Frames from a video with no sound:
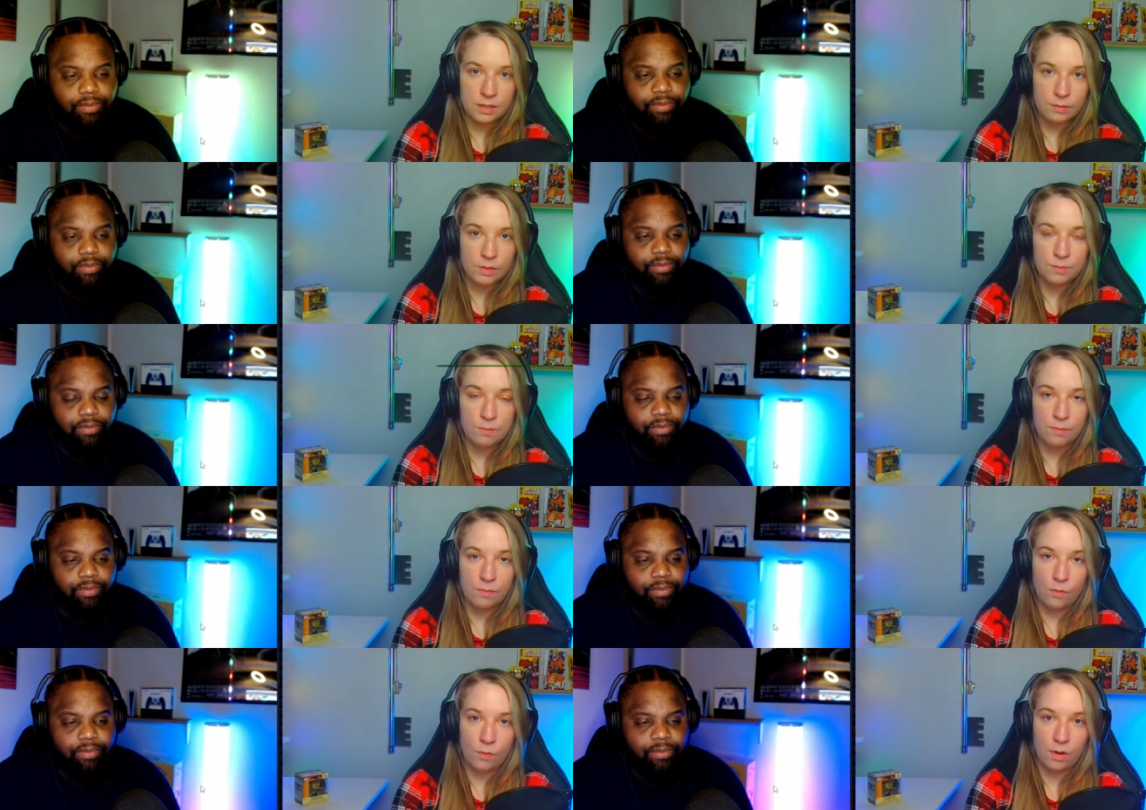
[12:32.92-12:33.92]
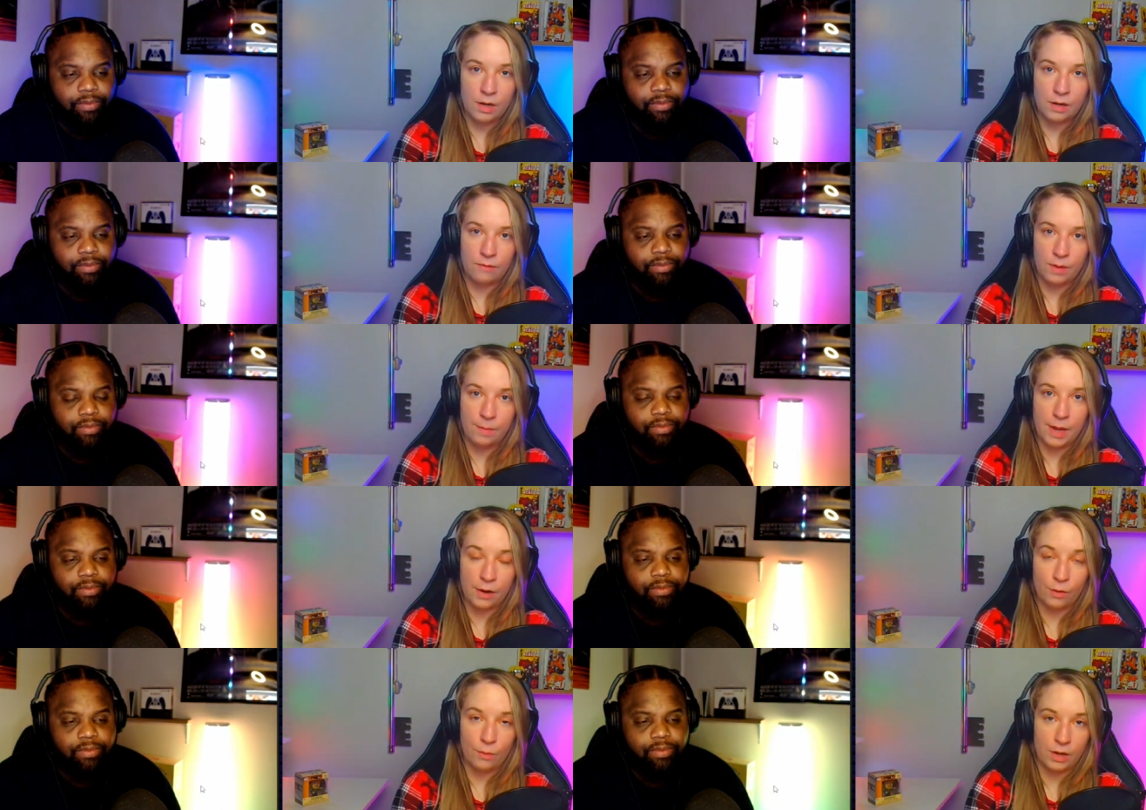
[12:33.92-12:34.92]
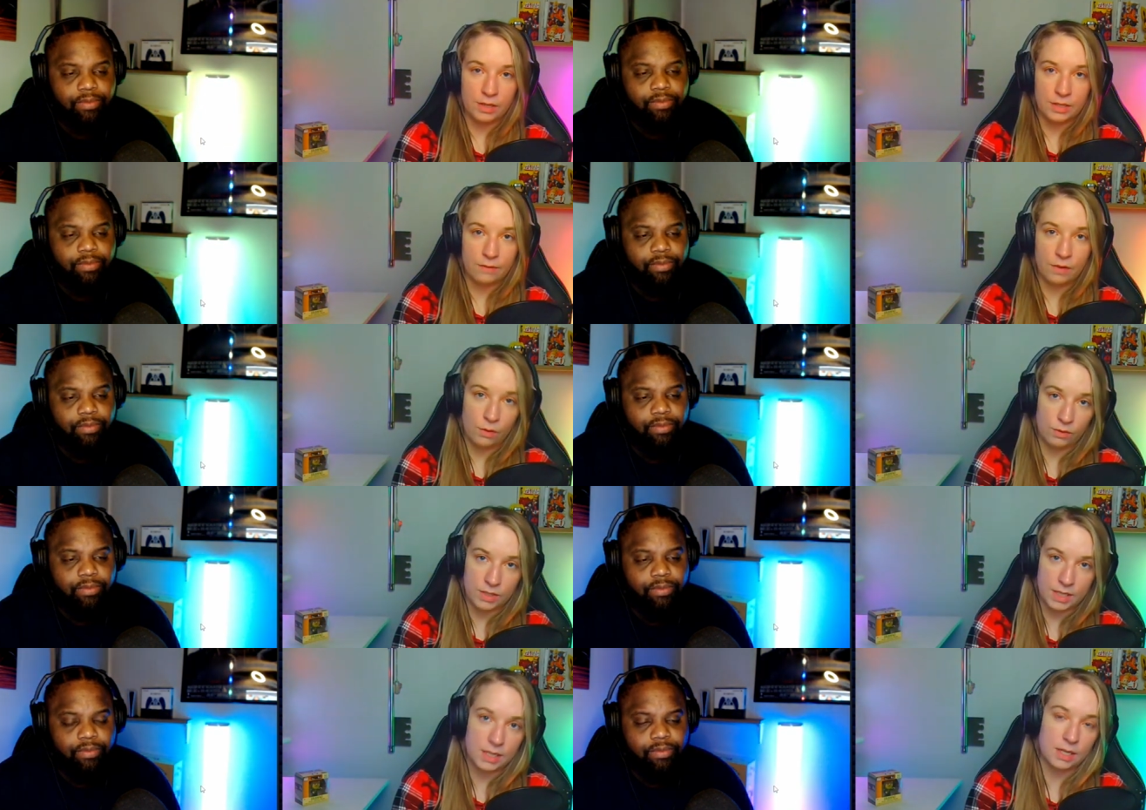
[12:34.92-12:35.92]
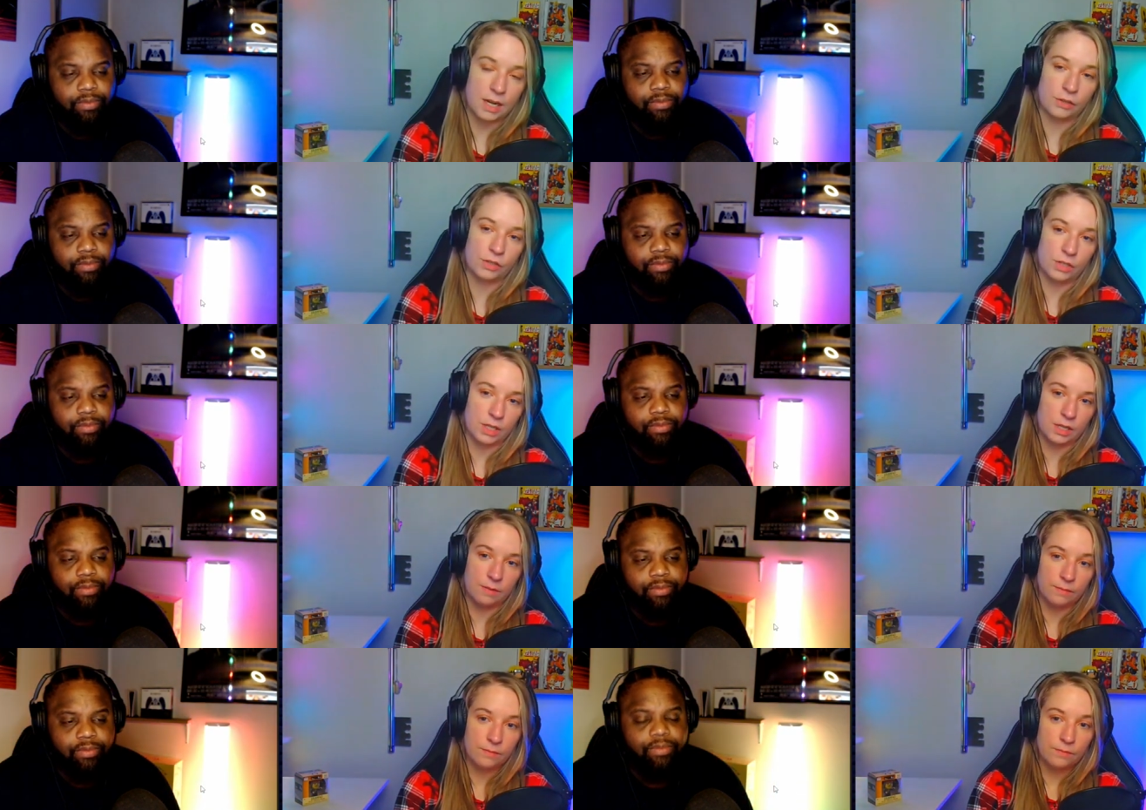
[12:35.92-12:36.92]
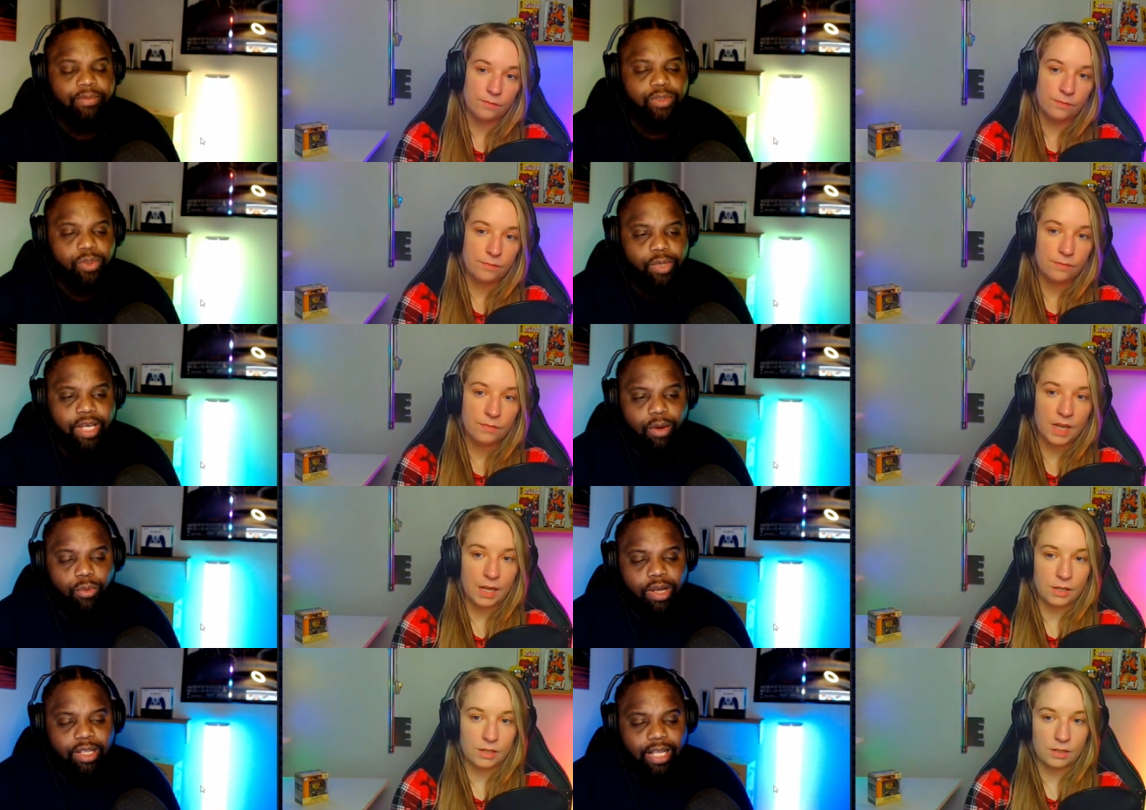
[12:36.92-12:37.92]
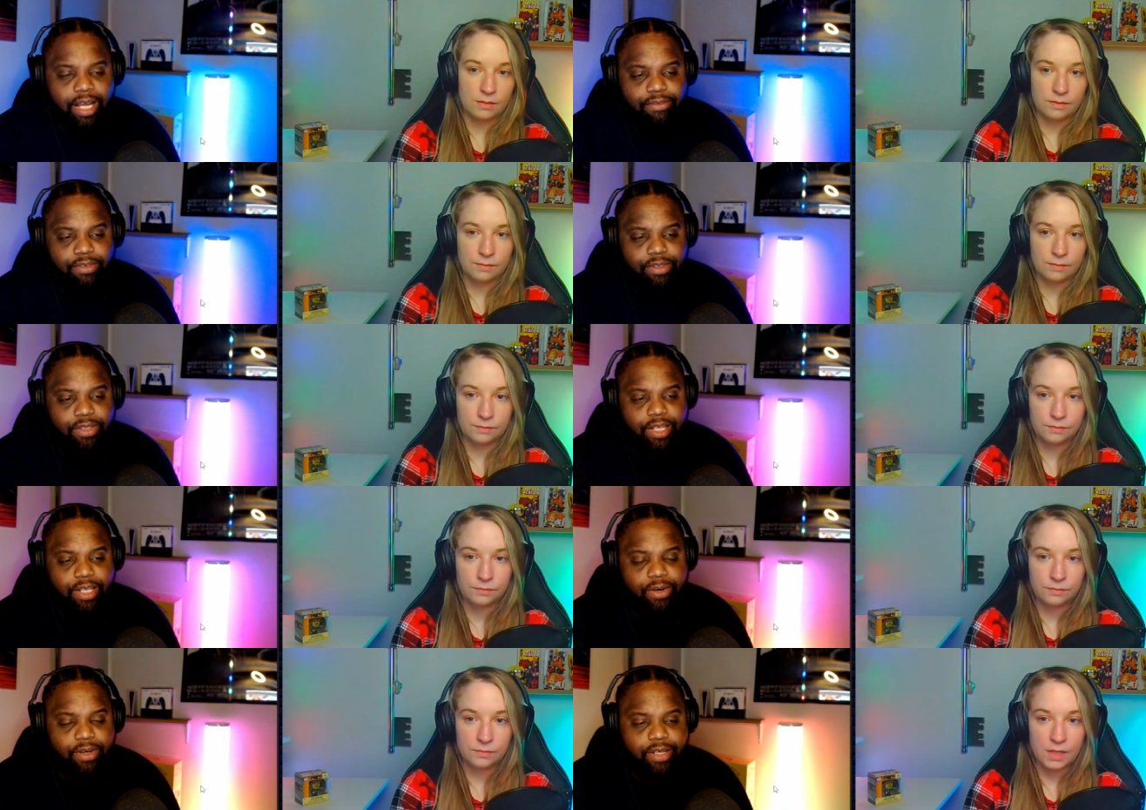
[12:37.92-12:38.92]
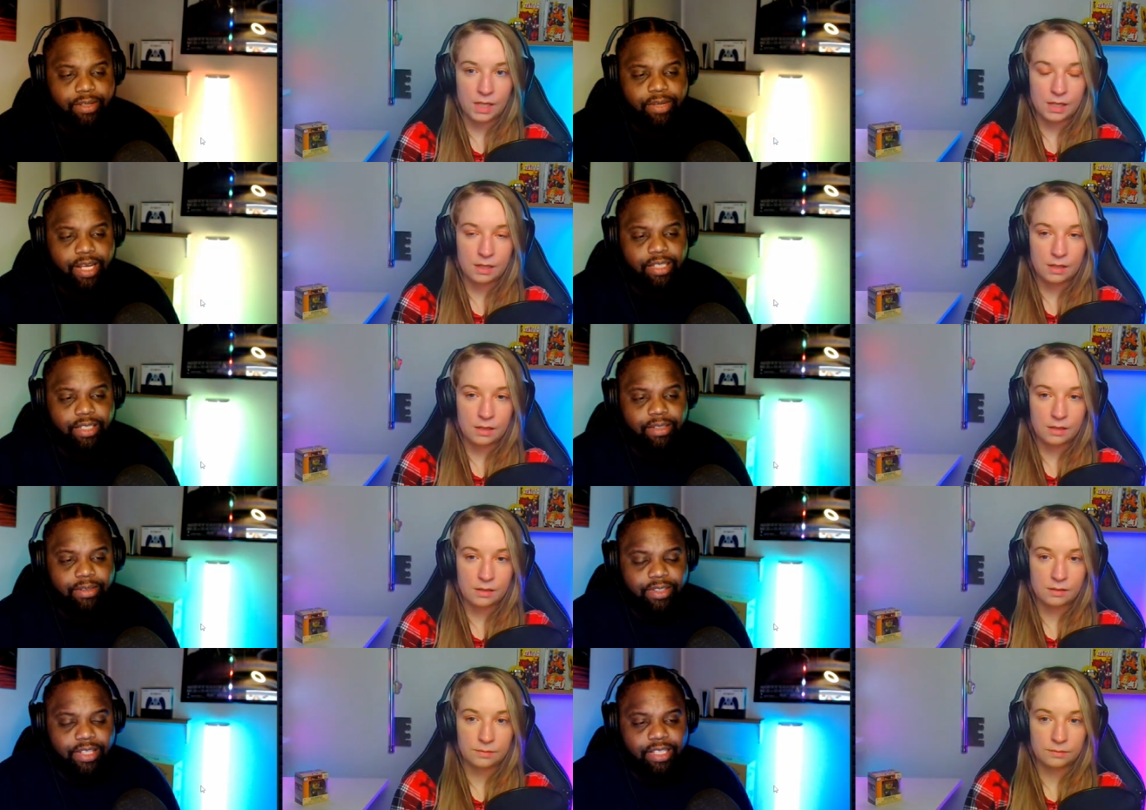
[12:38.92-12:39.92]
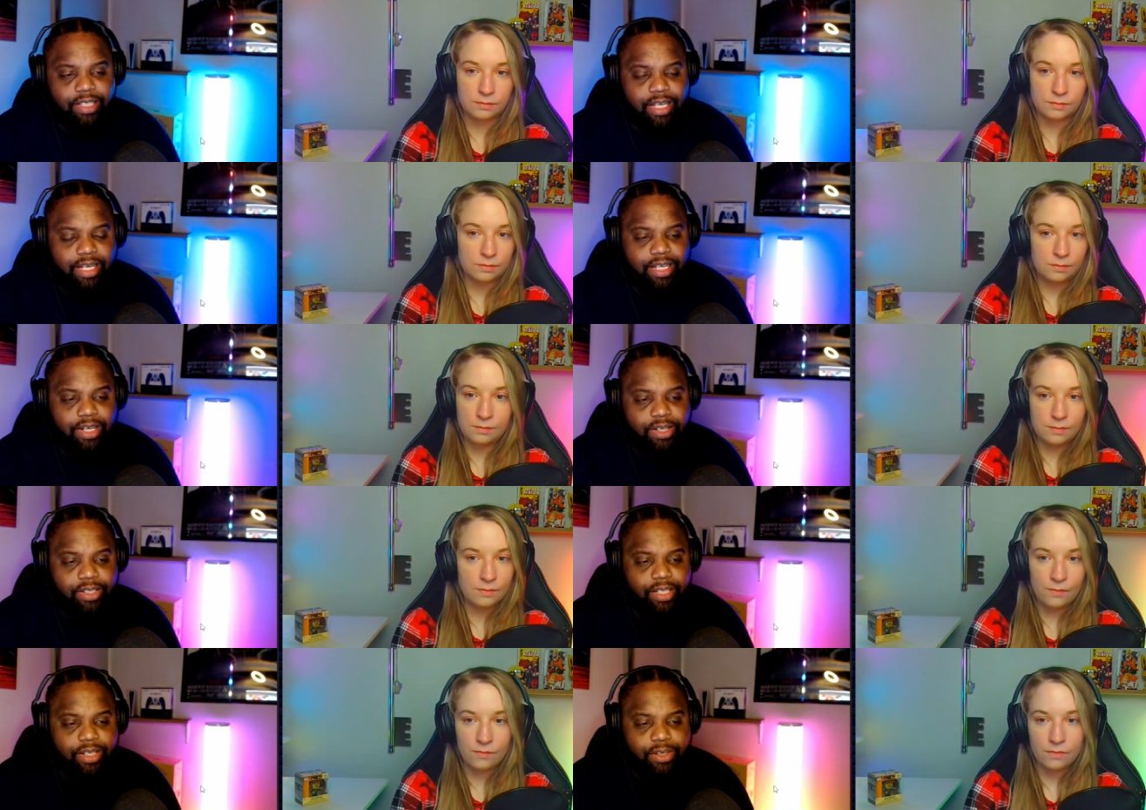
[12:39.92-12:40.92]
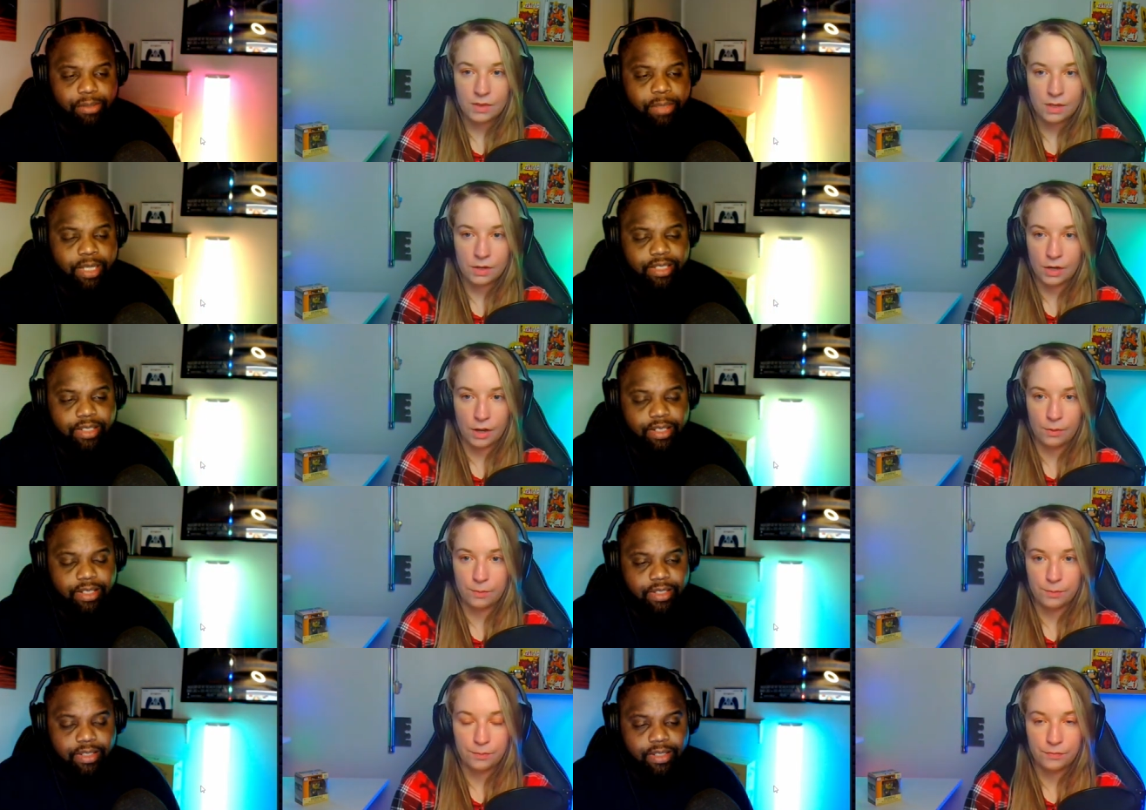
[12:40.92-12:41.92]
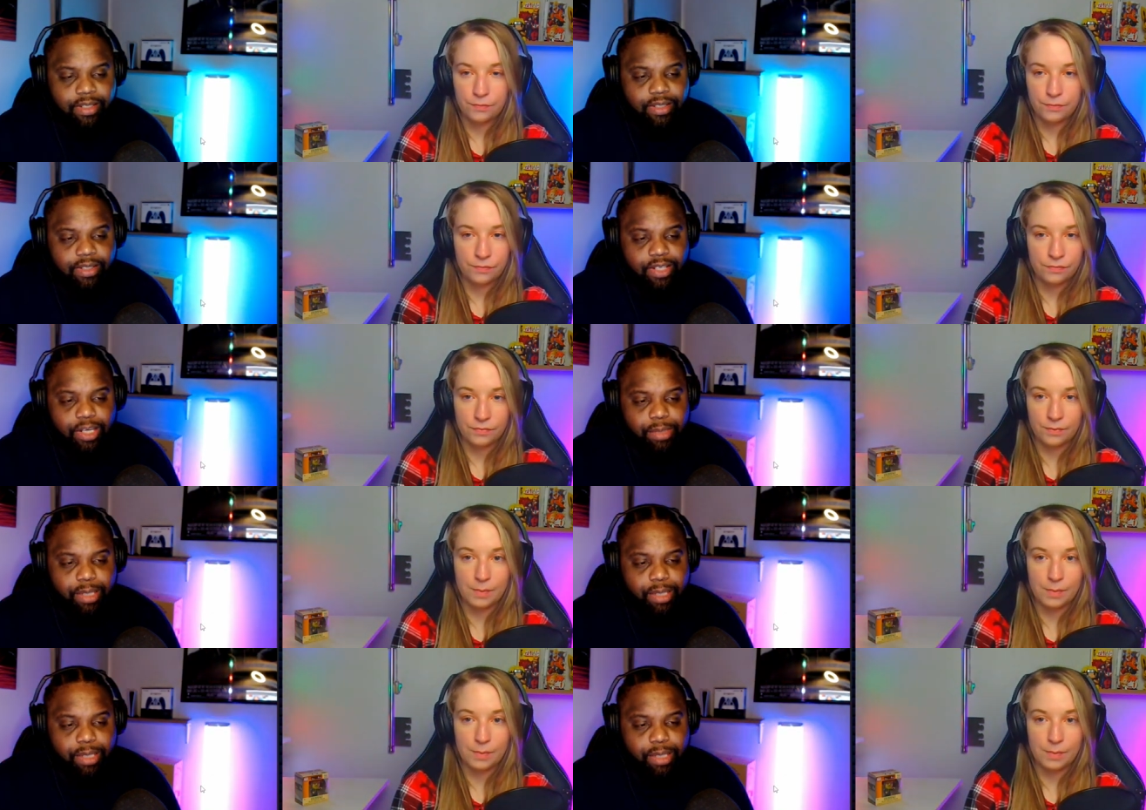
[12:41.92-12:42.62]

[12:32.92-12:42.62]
Speaker 1: it was one of the better ones of the whole season, actually.
Speaker 2: We got one I left. Did. You think they're gonna nail it, stick the landing, or you think they're gonna Munson no. This? It's gonna be a